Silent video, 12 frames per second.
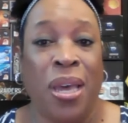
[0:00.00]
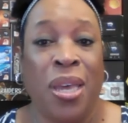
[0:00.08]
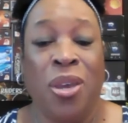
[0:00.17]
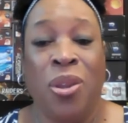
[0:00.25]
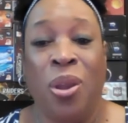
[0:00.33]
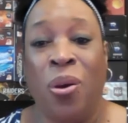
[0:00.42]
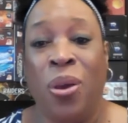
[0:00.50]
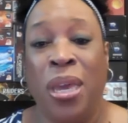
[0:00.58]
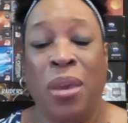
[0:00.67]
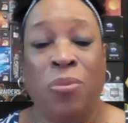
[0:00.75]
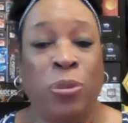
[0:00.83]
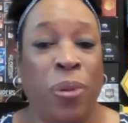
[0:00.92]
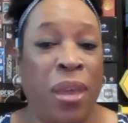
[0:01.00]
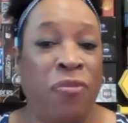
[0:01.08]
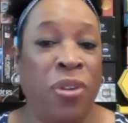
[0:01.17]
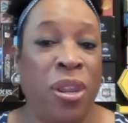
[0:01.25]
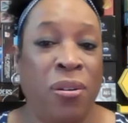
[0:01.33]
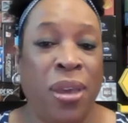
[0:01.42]
He was playing
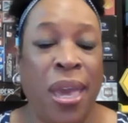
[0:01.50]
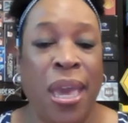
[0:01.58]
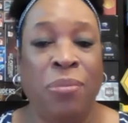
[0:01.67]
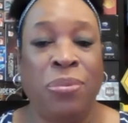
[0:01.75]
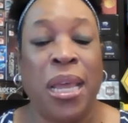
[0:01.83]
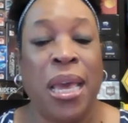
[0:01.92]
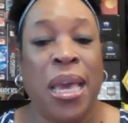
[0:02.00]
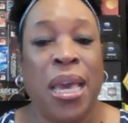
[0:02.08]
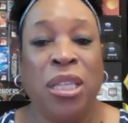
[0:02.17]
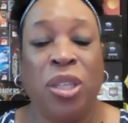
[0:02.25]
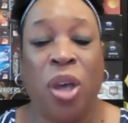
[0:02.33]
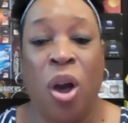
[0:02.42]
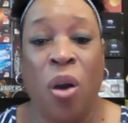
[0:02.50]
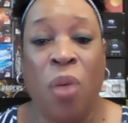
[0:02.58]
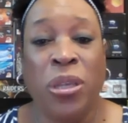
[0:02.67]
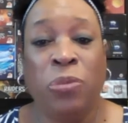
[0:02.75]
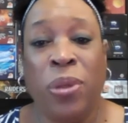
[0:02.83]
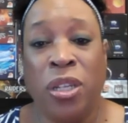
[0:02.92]
video games, and he's
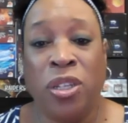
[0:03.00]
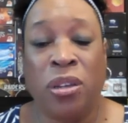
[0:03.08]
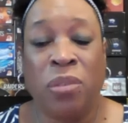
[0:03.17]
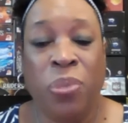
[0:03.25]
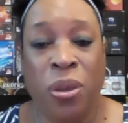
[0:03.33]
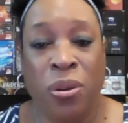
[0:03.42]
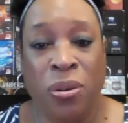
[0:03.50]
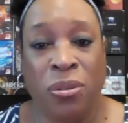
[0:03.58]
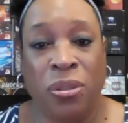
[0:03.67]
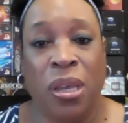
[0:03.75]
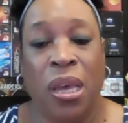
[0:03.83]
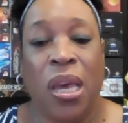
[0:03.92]
always been into computers.